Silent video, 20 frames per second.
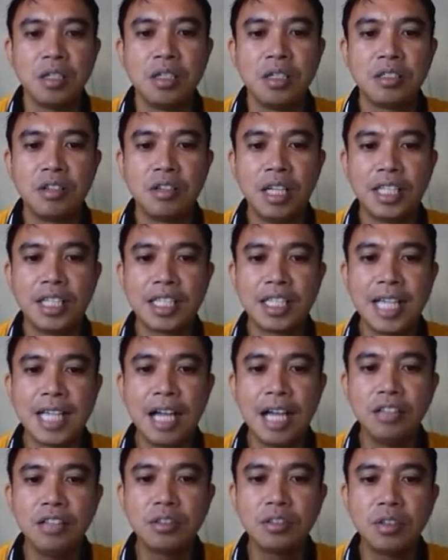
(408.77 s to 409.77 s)
So let us
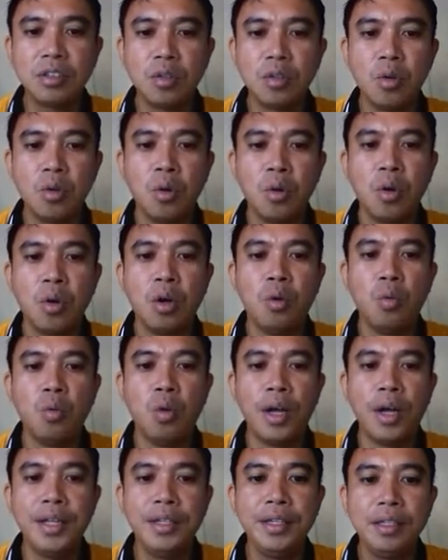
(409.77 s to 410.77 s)
count
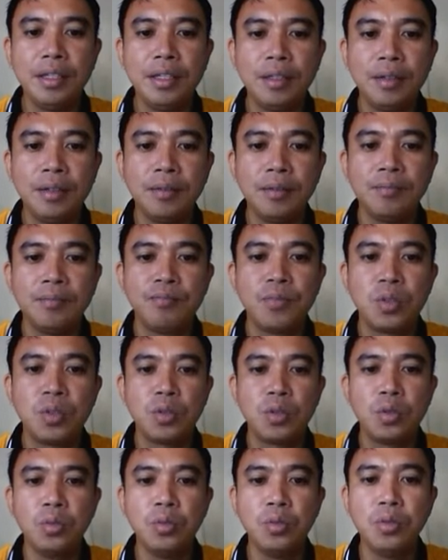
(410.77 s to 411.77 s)
1,
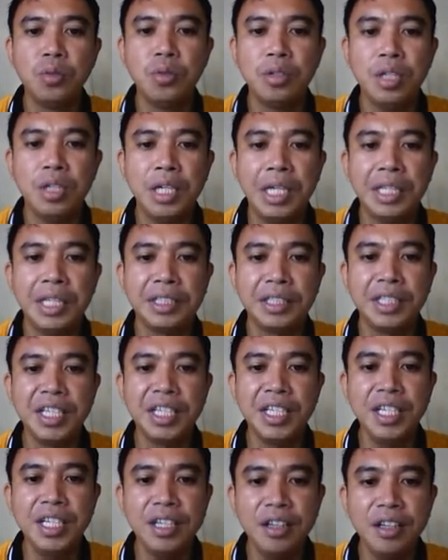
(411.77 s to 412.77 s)
2,
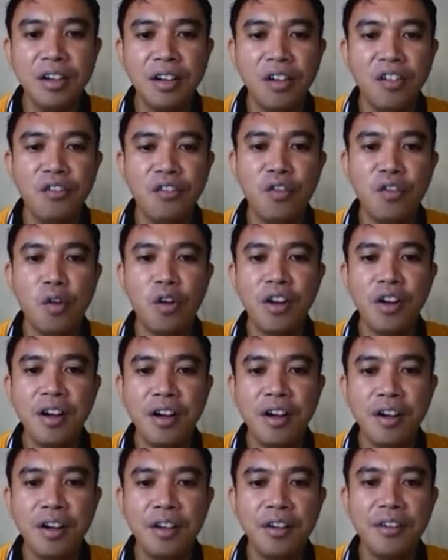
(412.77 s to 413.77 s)
3, 4,
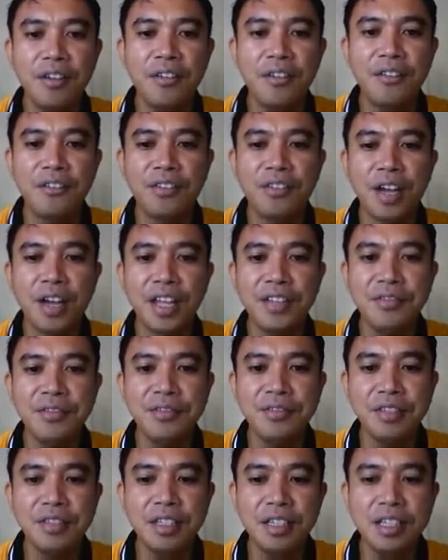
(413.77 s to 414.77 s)
5,
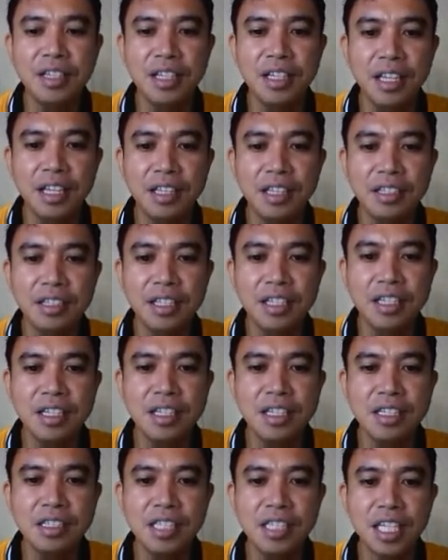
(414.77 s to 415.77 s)
and
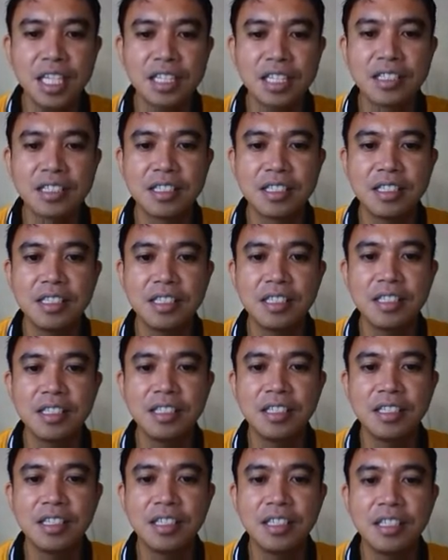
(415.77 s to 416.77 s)
6.
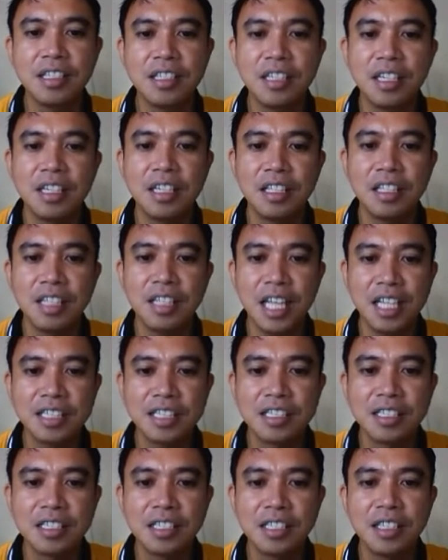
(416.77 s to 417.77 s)

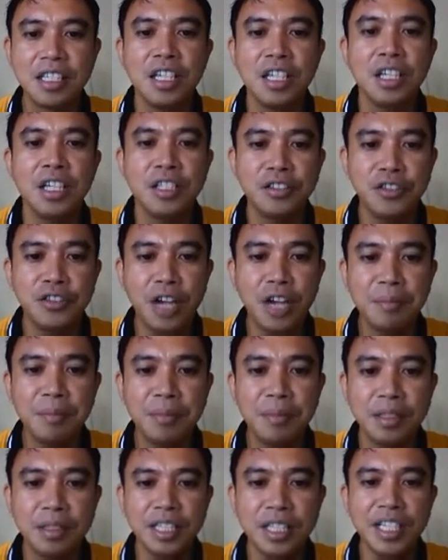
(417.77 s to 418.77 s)
Next,
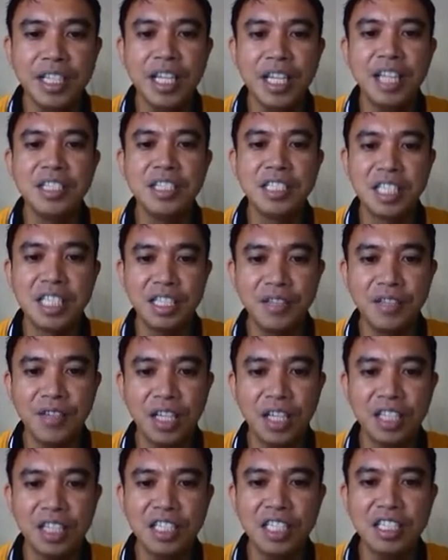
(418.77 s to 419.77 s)
drop the
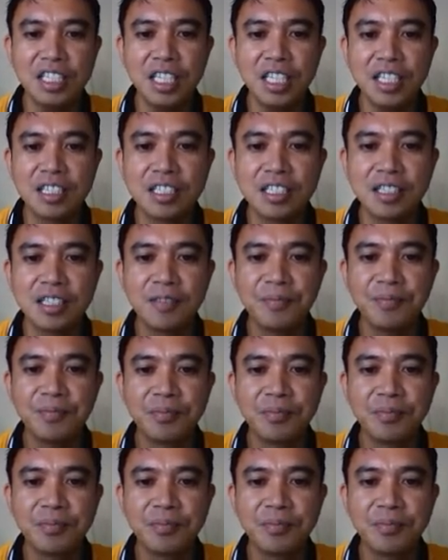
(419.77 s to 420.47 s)
non-significant digits.